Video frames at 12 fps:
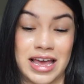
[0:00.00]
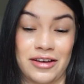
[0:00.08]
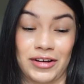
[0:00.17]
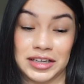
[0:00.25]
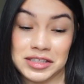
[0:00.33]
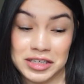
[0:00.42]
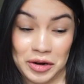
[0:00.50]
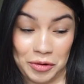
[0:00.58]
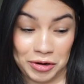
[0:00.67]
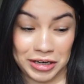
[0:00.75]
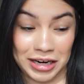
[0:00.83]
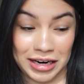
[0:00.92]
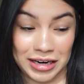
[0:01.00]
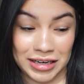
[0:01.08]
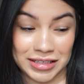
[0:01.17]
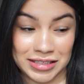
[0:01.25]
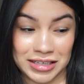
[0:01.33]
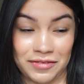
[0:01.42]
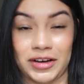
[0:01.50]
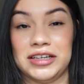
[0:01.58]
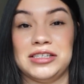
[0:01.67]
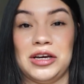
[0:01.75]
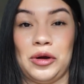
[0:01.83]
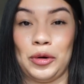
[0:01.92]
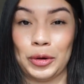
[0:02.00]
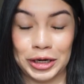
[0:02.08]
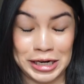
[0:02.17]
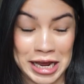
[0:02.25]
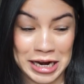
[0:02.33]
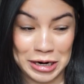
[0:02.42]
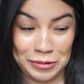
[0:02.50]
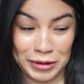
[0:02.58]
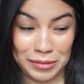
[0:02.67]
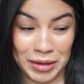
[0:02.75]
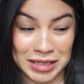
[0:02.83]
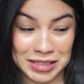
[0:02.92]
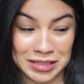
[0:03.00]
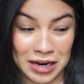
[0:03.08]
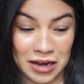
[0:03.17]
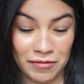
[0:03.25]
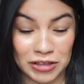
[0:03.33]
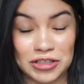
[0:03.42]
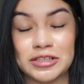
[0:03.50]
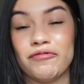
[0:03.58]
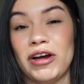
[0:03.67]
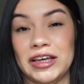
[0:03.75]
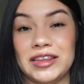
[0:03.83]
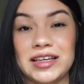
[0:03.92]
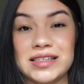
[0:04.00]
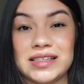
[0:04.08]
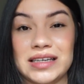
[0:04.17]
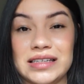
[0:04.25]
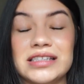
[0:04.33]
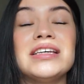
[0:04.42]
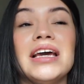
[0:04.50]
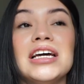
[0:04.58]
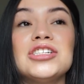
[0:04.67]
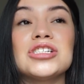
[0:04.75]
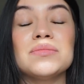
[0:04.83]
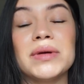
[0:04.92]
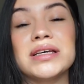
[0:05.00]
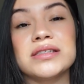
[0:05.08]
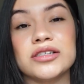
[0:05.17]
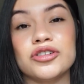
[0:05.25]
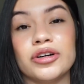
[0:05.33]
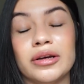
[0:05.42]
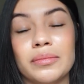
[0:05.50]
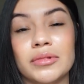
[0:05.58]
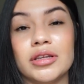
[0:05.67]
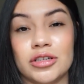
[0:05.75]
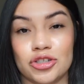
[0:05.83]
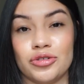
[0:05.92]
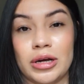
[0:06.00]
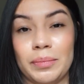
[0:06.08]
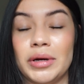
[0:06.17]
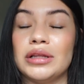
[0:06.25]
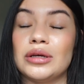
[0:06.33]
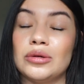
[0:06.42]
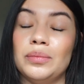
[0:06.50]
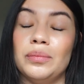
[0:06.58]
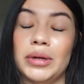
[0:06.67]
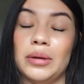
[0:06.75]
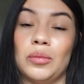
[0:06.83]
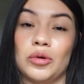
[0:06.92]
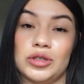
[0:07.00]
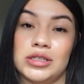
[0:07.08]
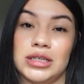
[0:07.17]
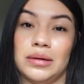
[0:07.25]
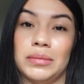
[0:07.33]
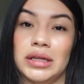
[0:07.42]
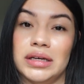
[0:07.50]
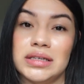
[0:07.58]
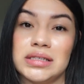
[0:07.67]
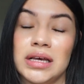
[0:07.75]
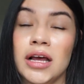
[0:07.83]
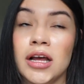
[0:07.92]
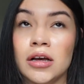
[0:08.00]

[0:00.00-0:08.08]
if I can stay organized, if I can stay coordinated with my stuff and just find things easy, it just makes the trip a little bit more seamless